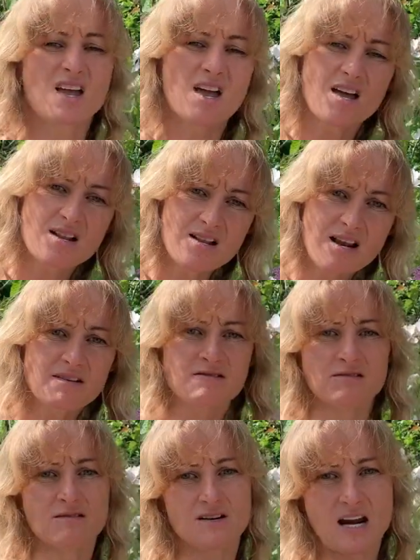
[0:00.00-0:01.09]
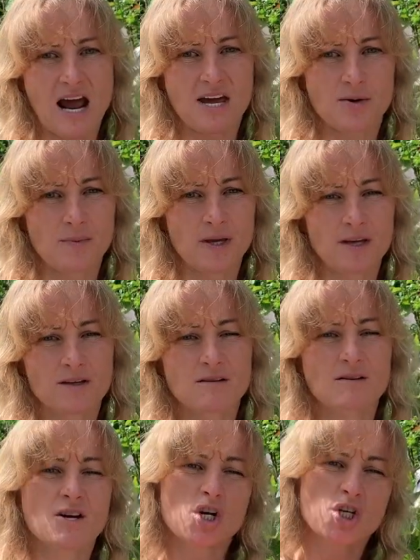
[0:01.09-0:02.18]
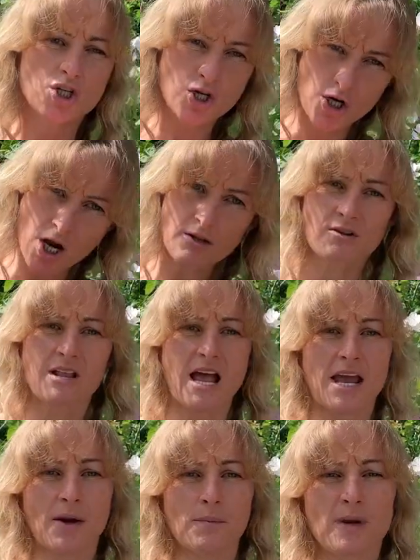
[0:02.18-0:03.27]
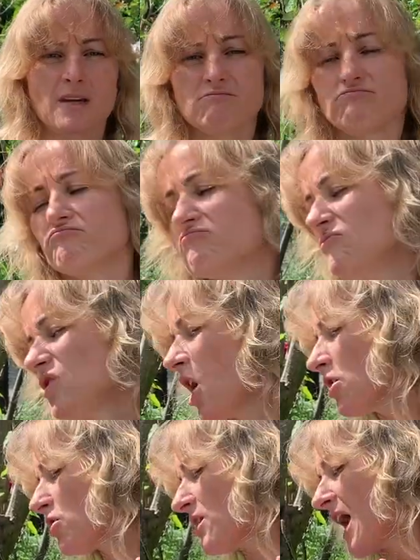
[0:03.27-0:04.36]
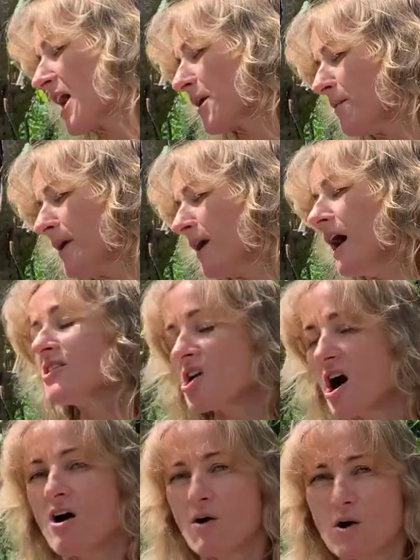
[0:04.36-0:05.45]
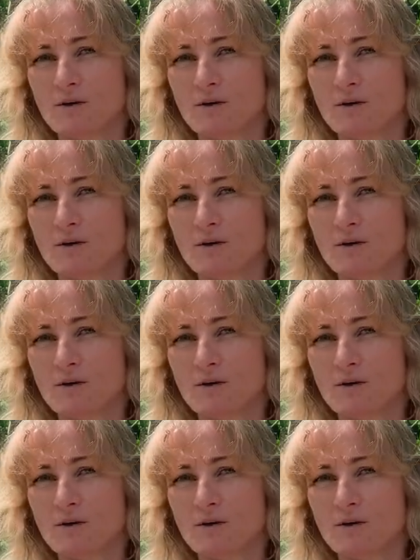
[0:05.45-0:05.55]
A little like me. Not like me. Not like me at all.